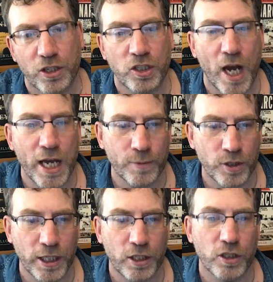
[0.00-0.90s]
asylum
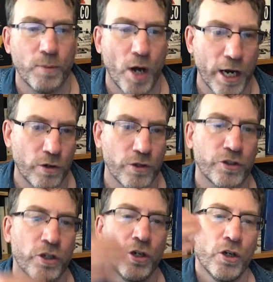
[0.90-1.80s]
seekers,
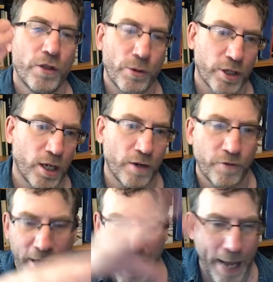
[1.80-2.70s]
migrants. There was a kind of
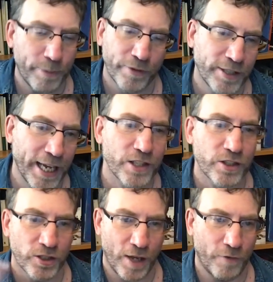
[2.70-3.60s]
camp of
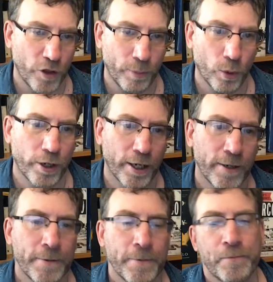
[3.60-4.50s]
tents and stuff on the border.
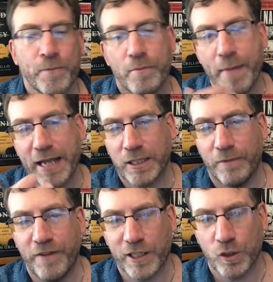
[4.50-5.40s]
Met
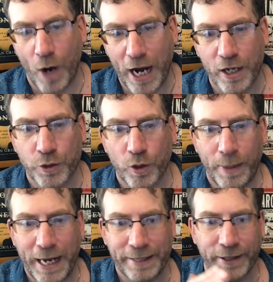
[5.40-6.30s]
some Venezuelans who were
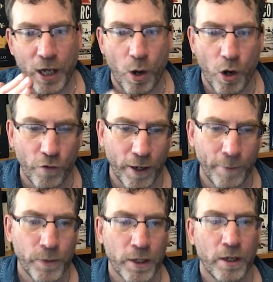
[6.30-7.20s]
planning to go over.
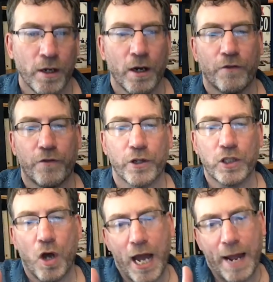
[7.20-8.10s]
For a
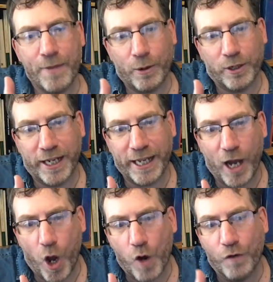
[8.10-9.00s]
time, they would
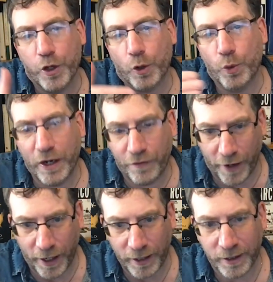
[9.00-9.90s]
get over the
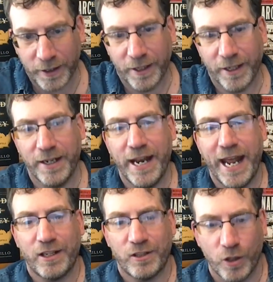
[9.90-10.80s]
river
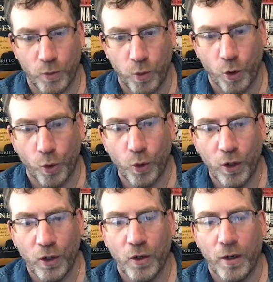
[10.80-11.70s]
next to the wall,
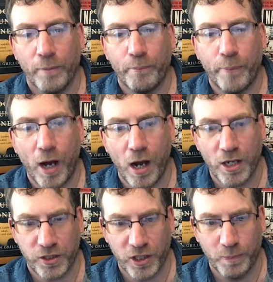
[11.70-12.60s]

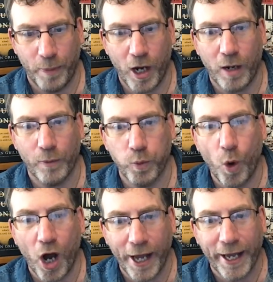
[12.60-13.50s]
past this barbed
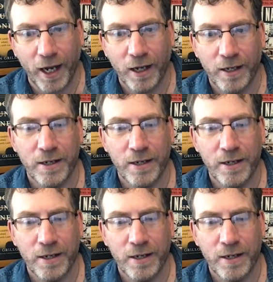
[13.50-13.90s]
wire,